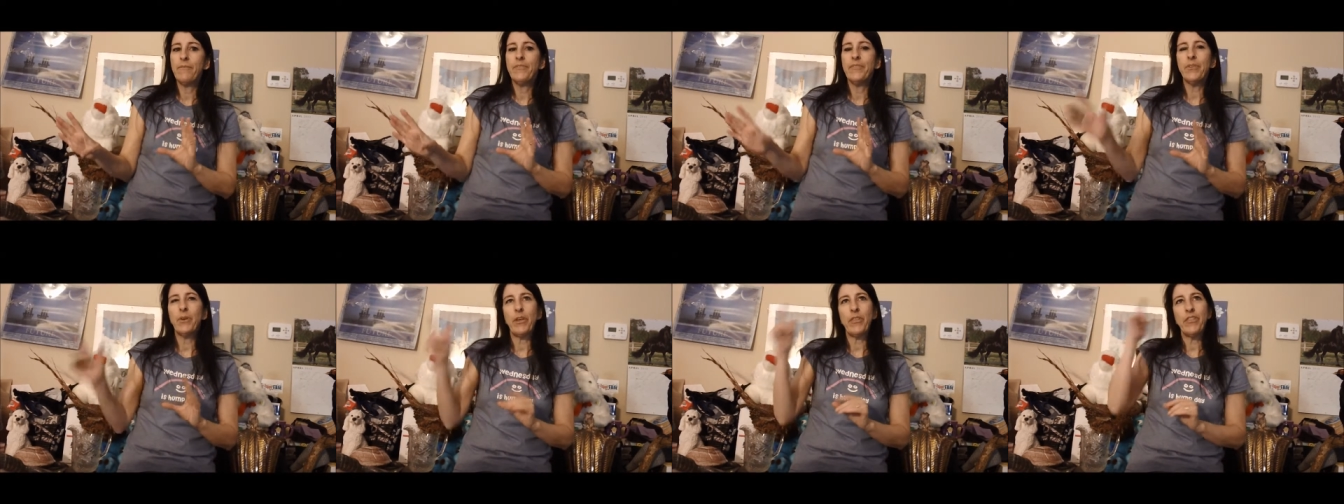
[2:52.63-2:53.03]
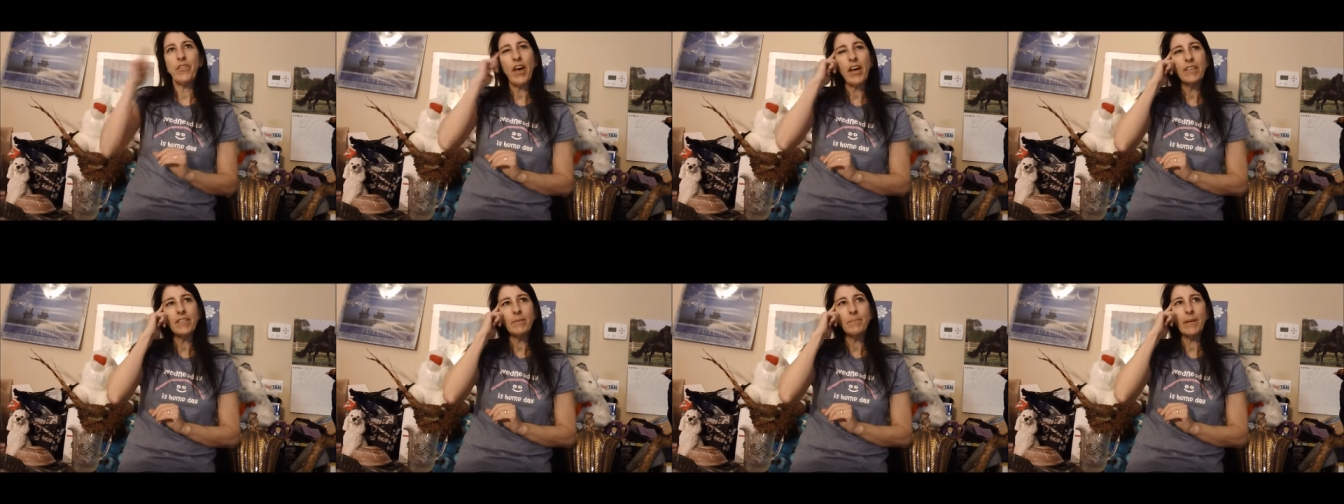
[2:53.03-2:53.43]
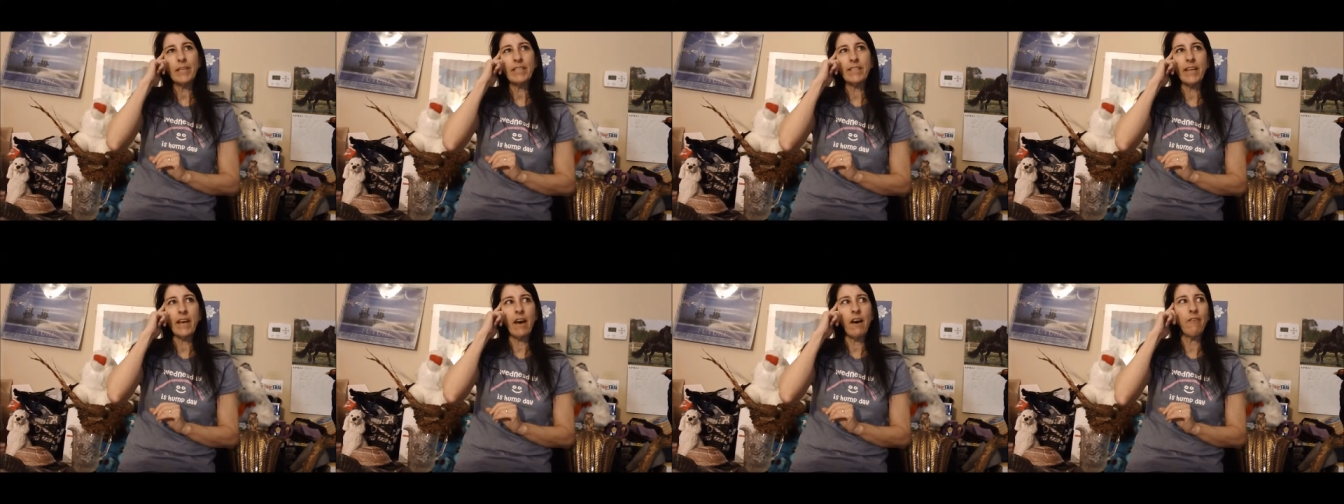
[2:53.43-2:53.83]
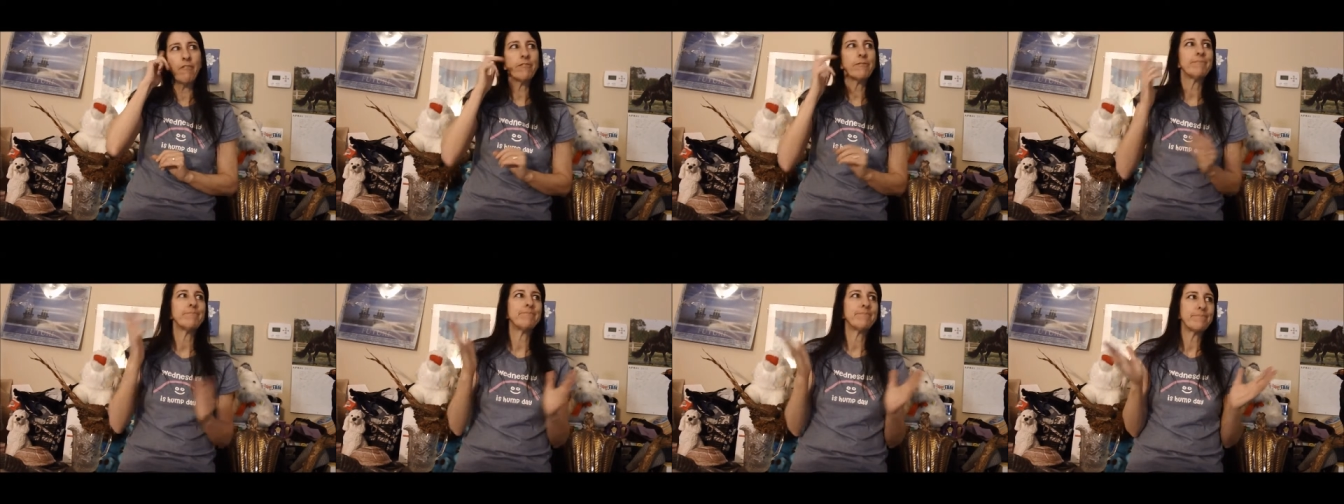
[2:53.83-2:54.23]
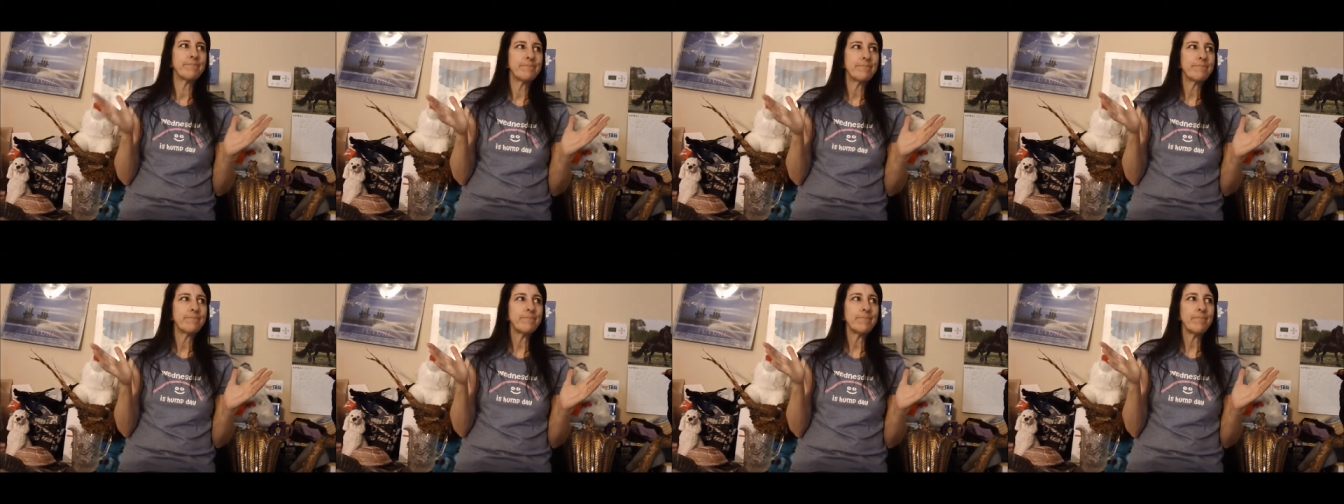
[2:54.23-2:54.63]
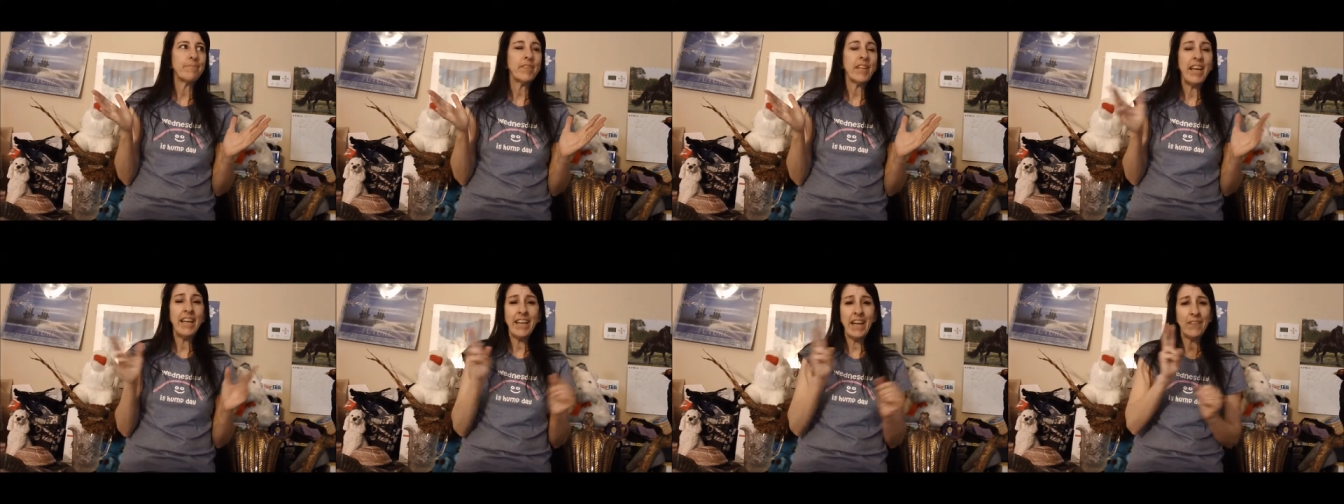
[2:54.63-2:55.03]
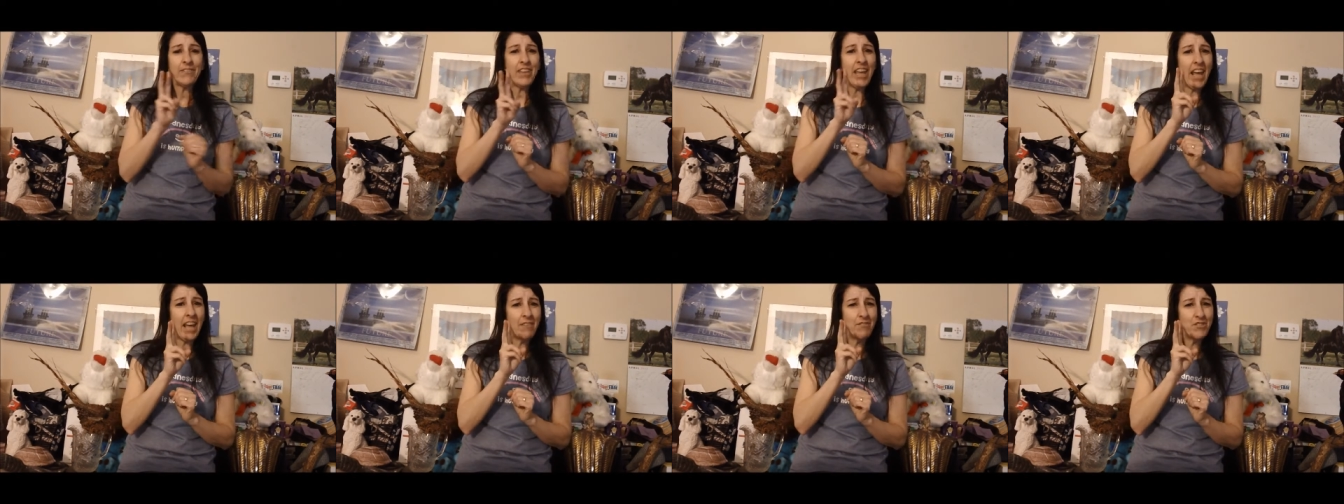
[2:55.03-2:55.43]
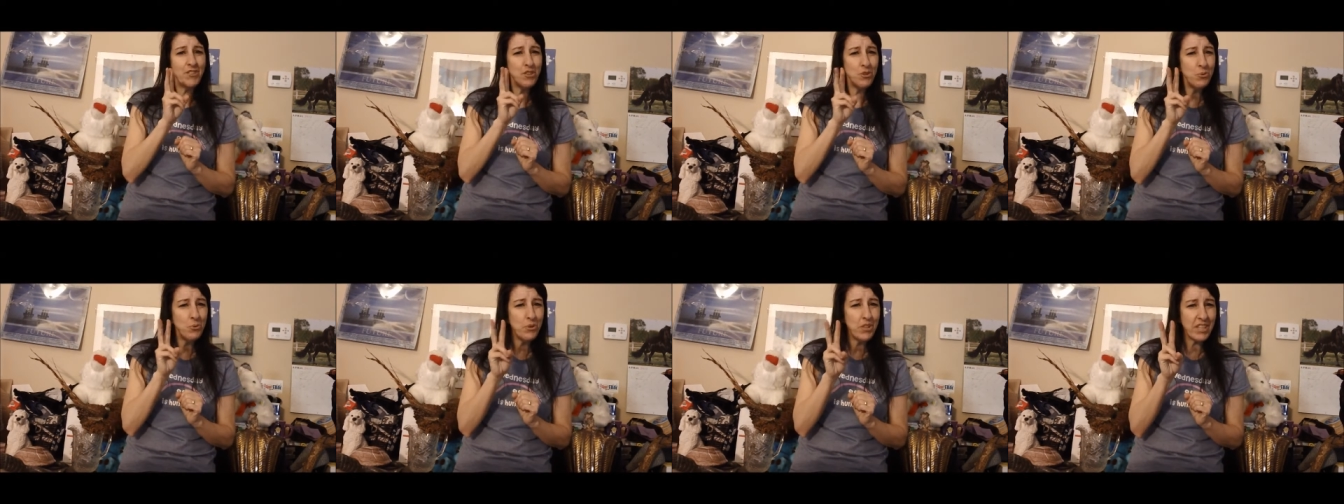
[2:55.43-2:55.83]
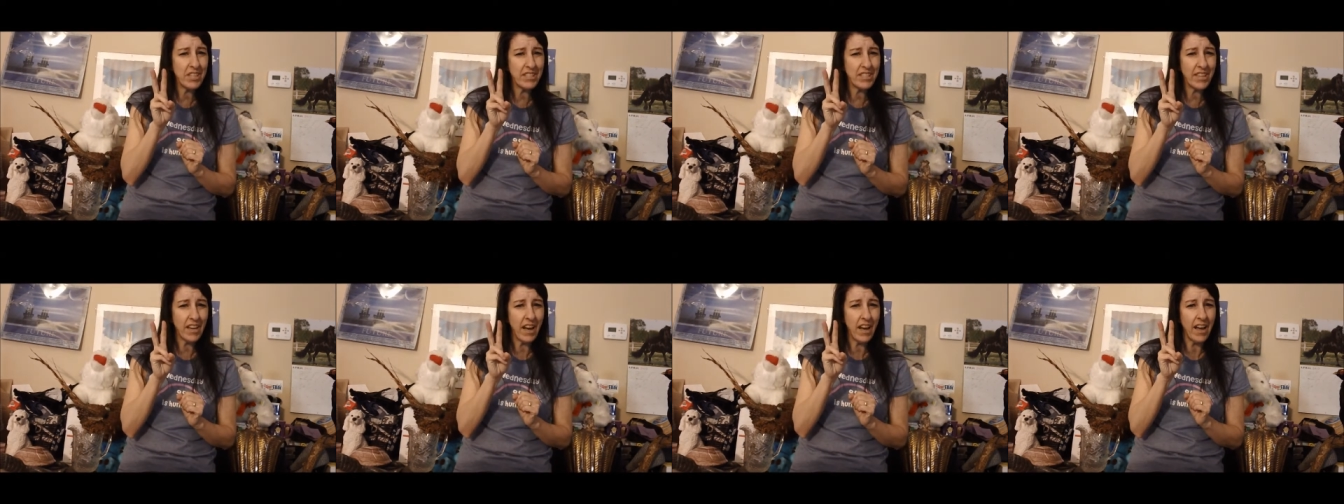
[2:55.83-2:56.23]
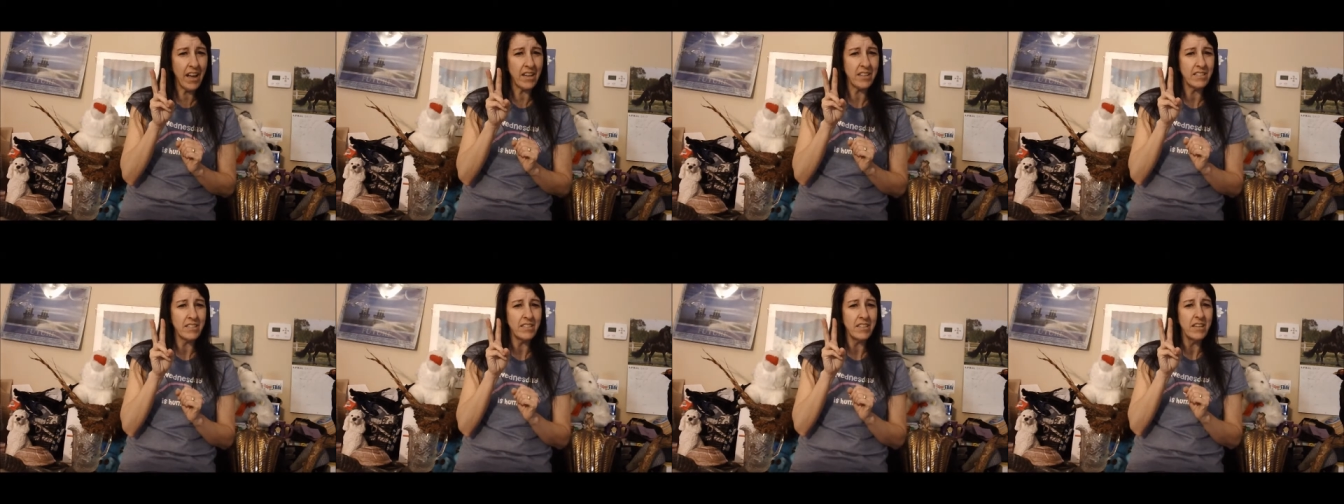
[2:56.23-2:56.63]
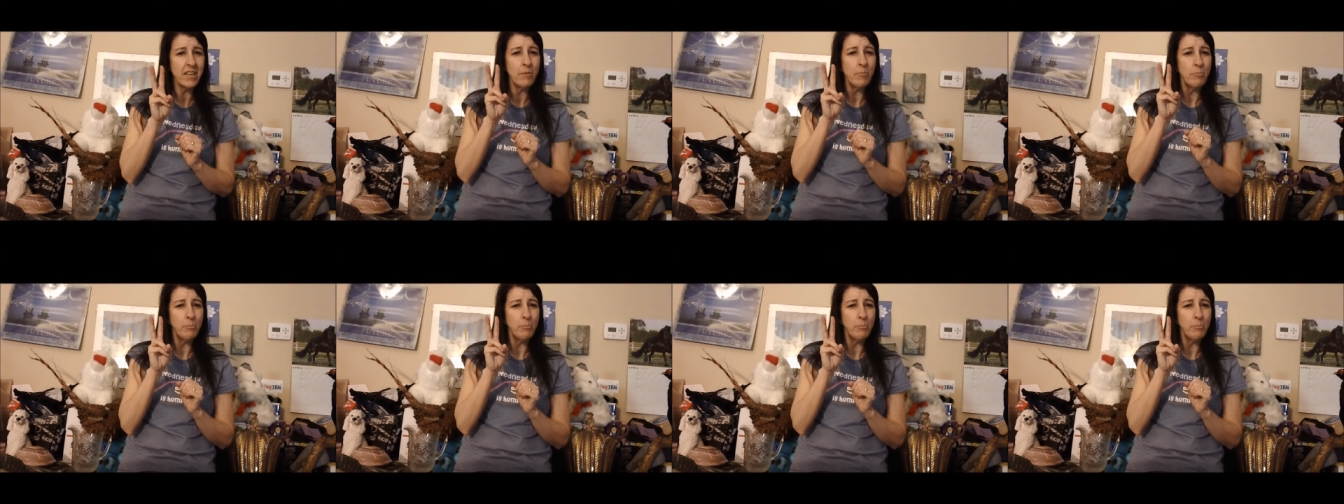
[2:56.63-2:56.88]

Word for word: So I thought to myself, I'd have to have two of these guys